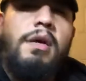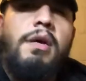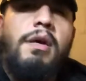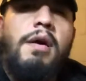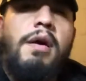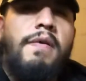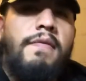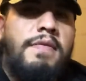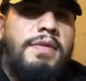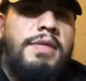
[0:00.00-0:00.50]

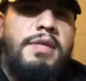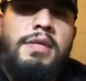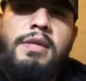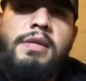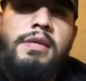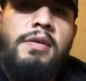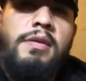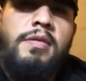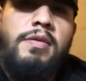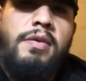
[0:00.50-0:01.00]

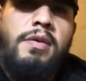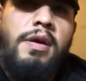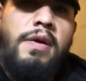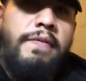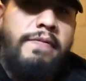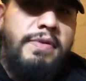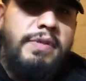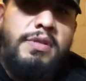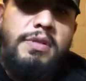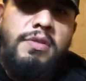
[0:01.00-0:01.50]
obviously I
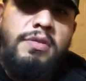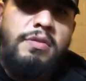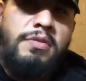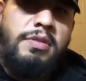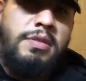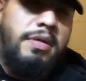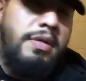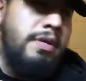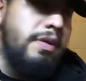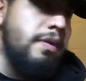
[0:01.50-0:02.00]
always
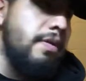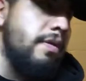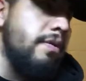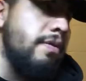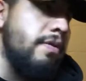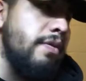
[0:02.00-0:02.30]
used, uh,